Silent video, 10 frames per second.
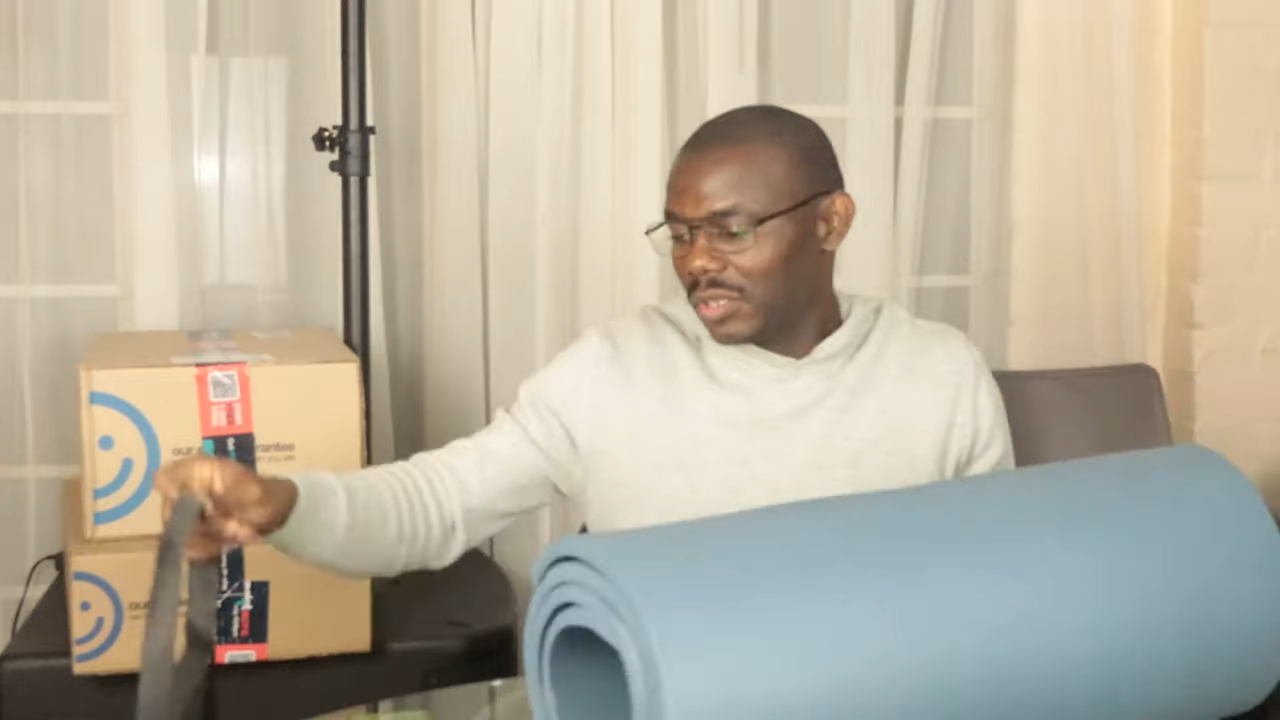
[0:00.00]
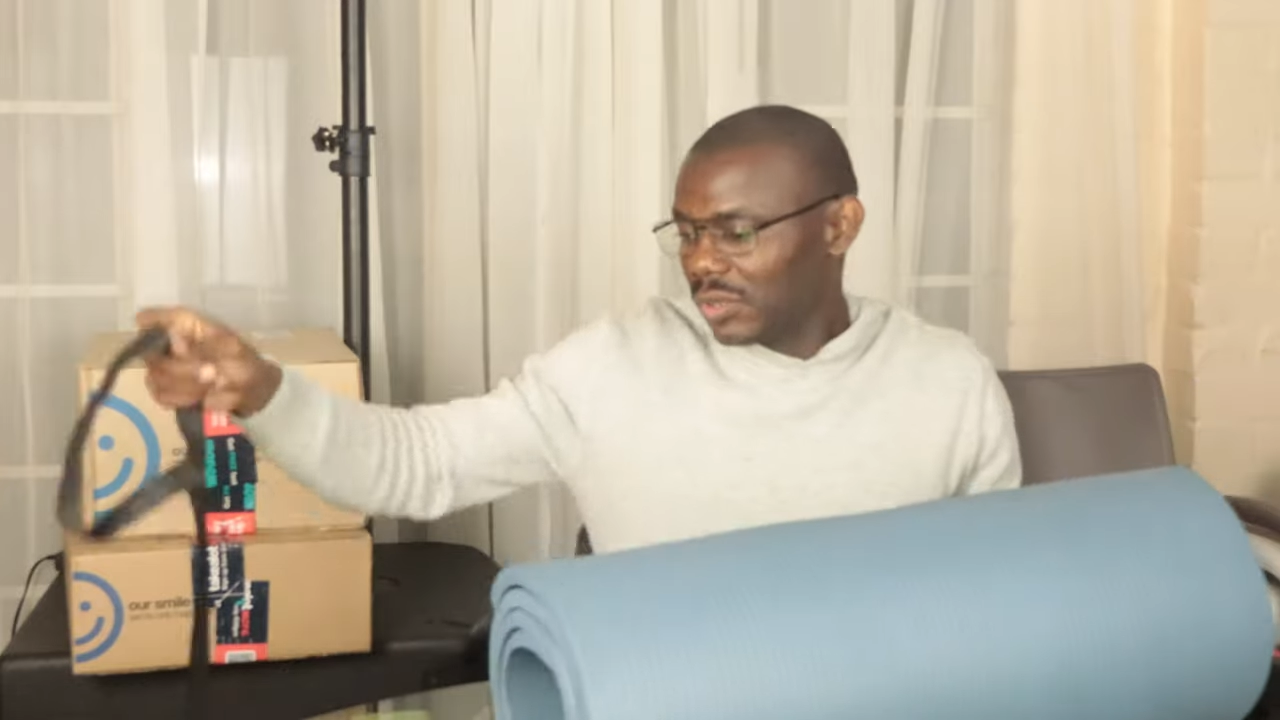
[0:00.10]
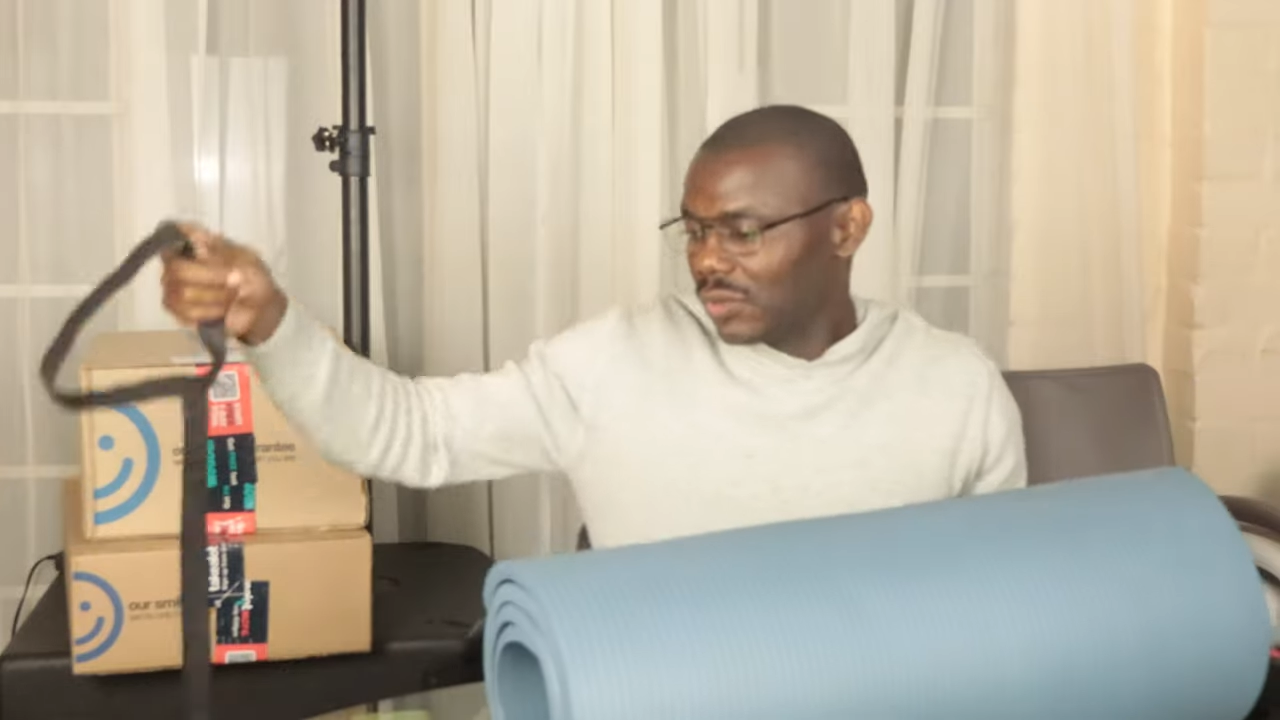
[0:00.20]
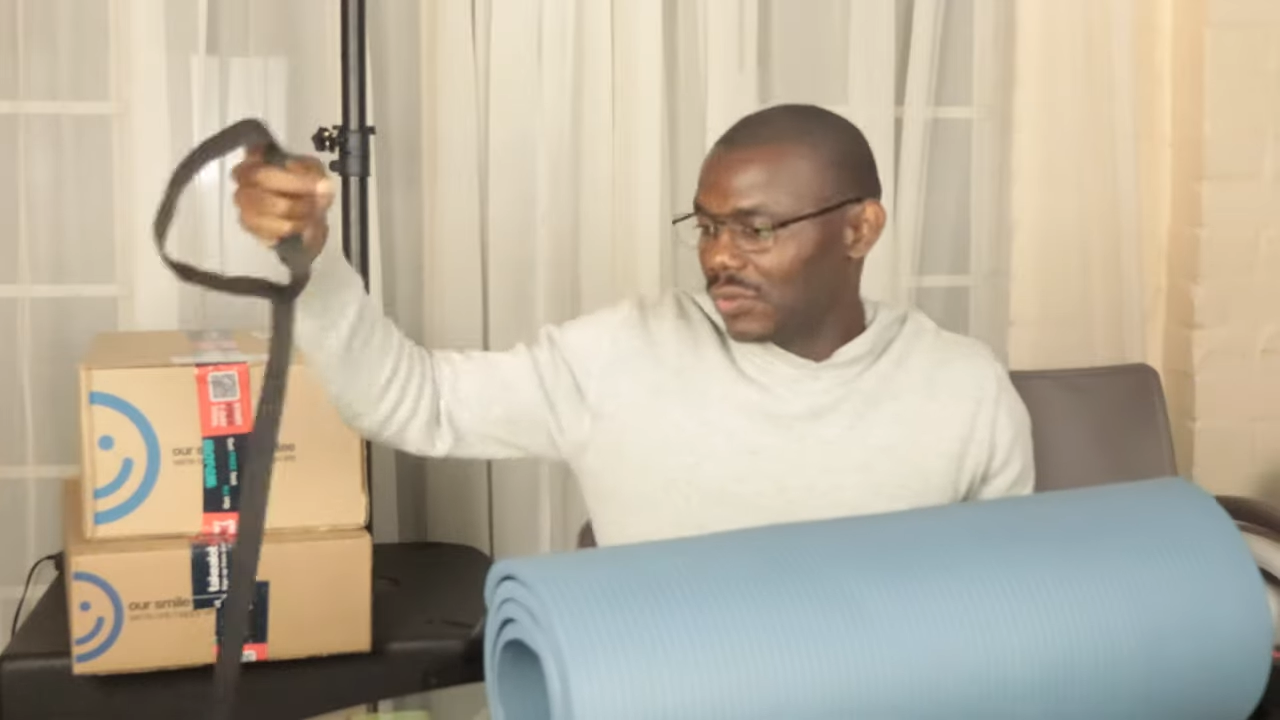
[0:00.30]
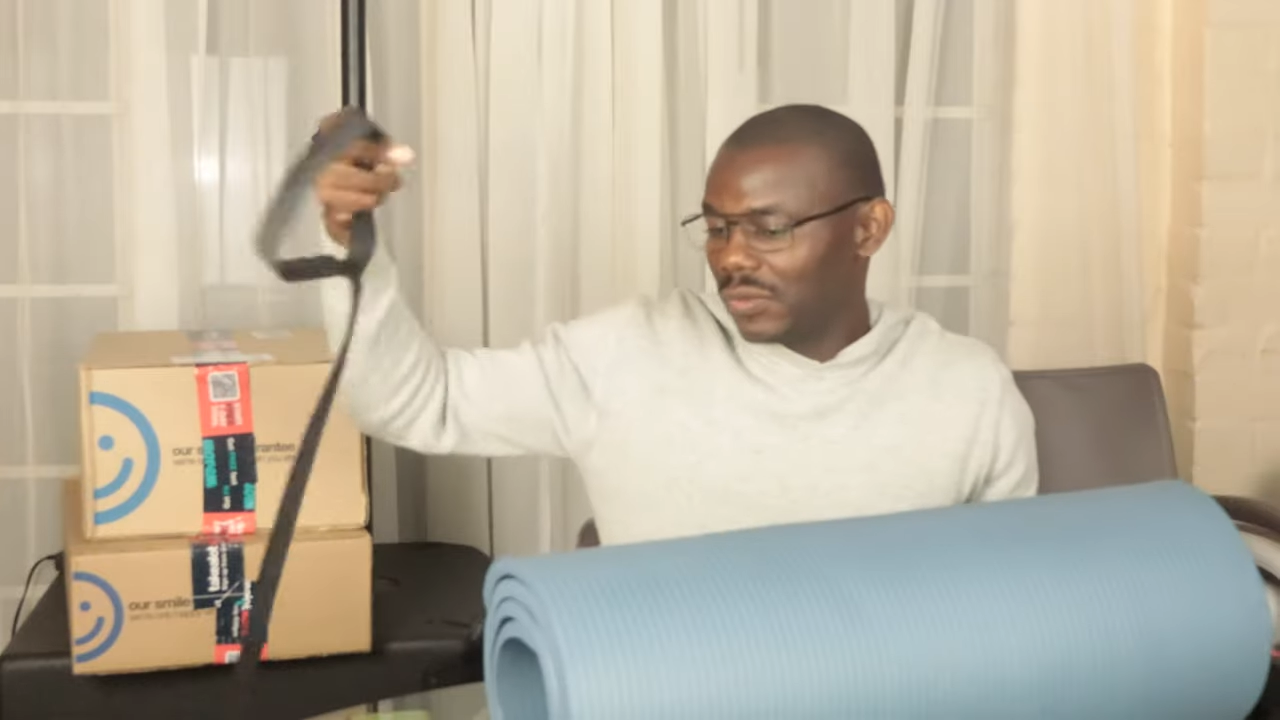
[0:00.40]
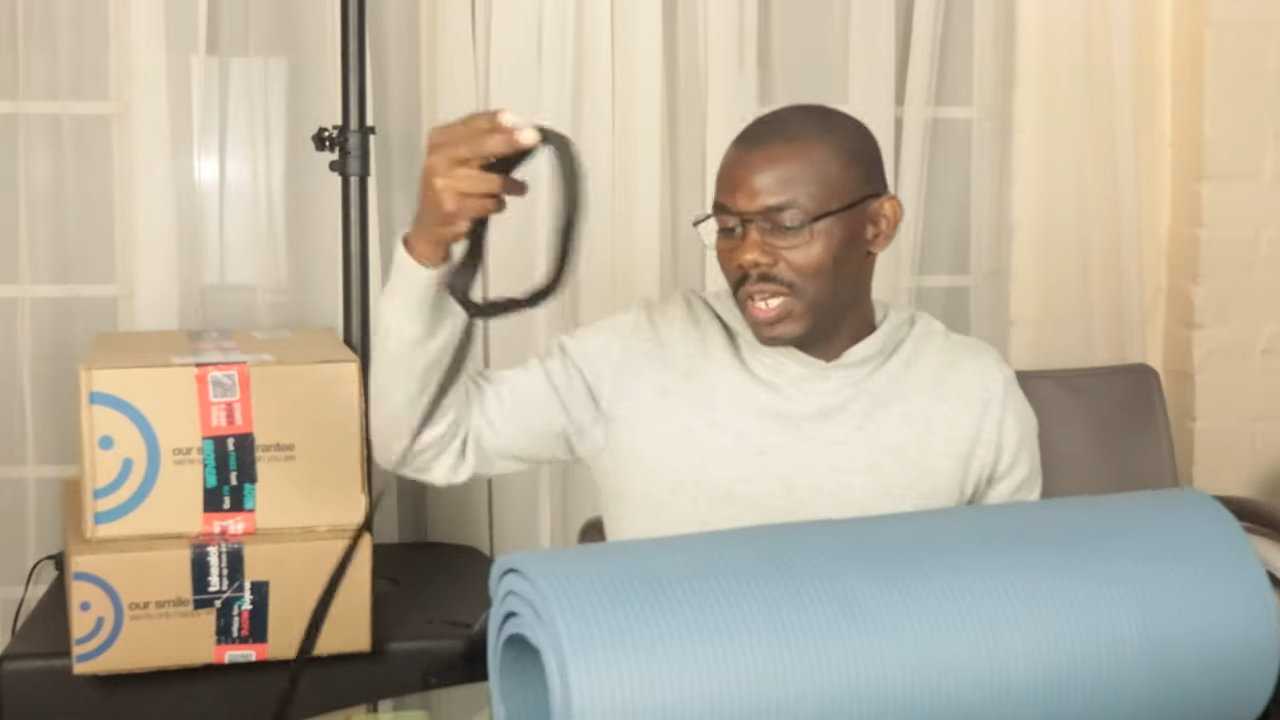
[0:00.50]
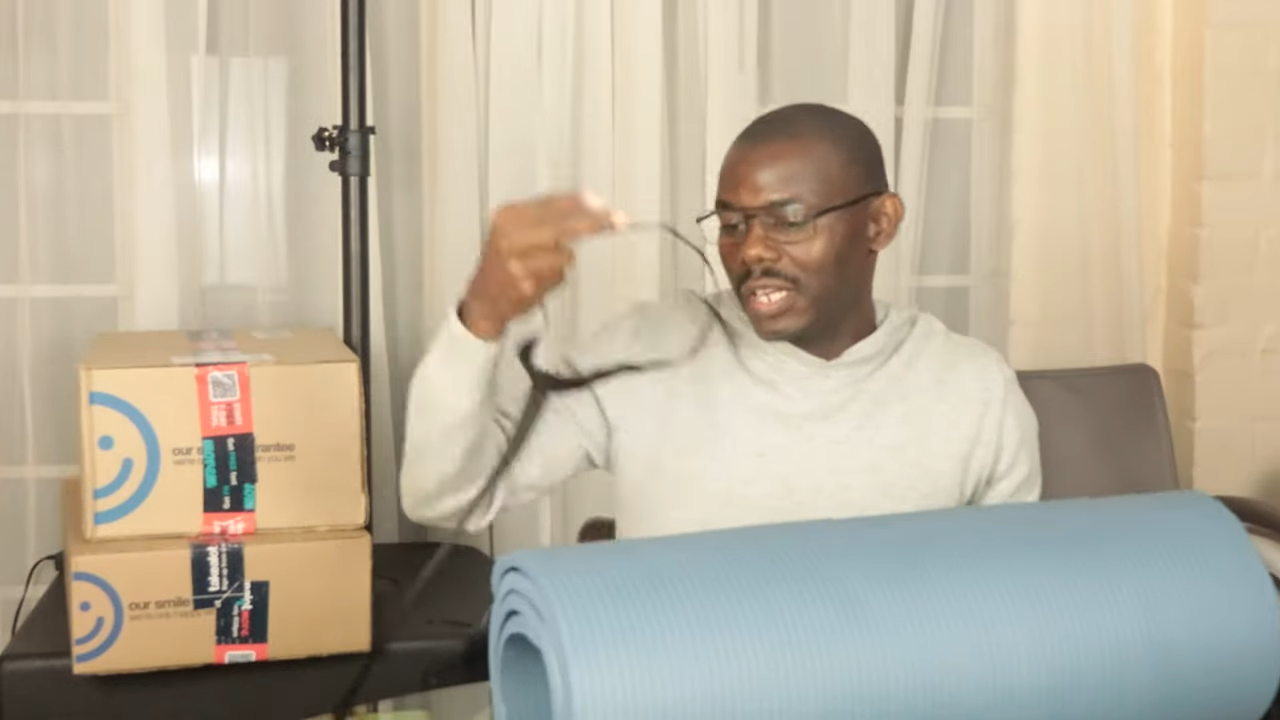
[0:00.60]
So